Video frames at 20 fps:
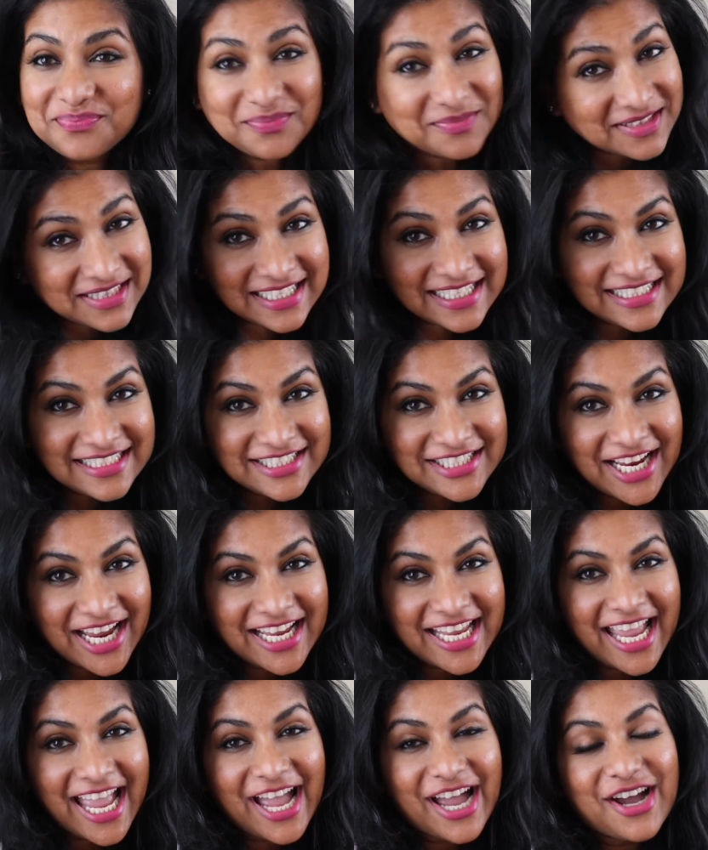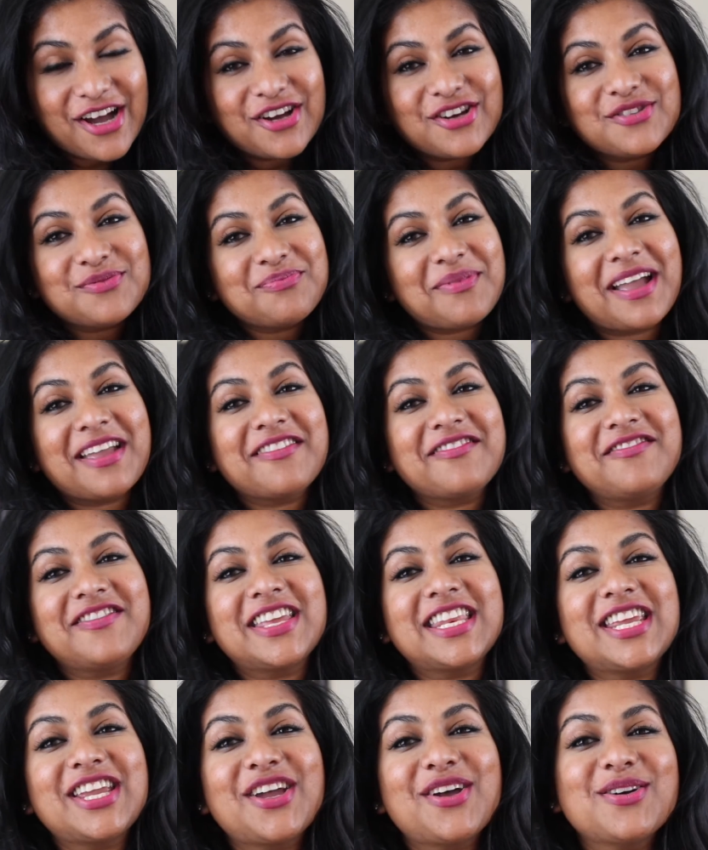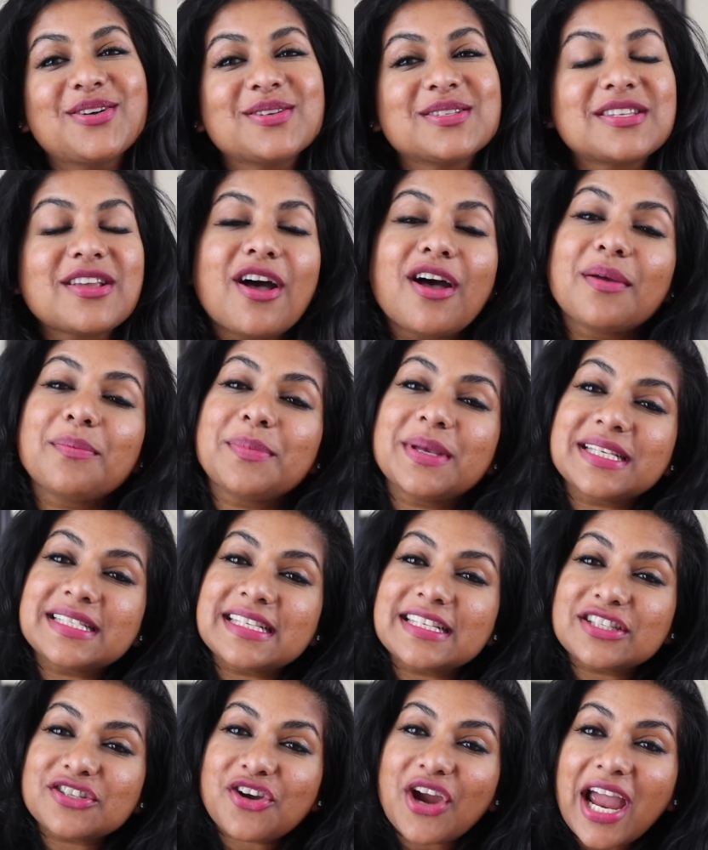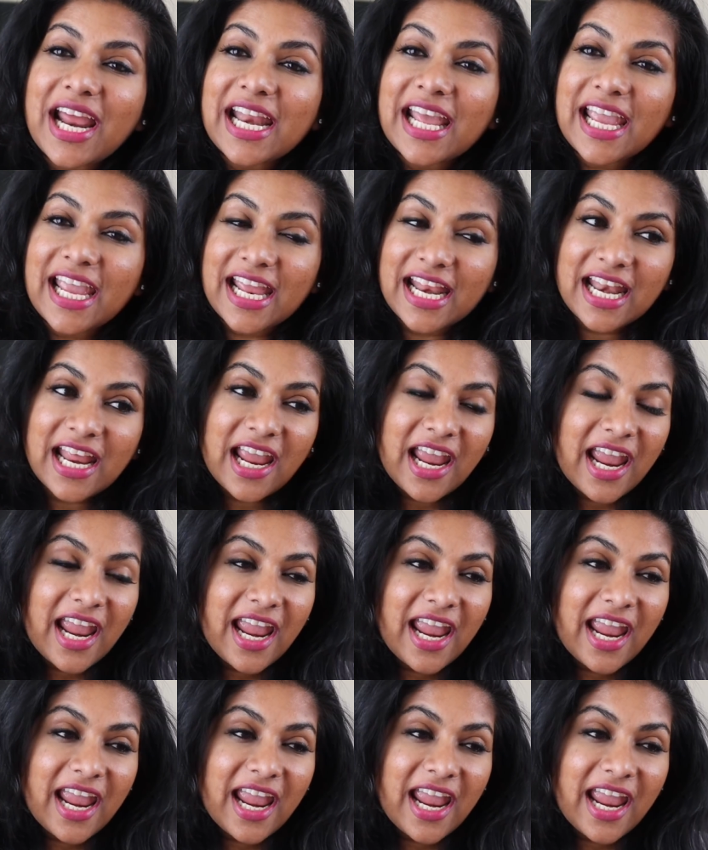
please check out my videos on business credit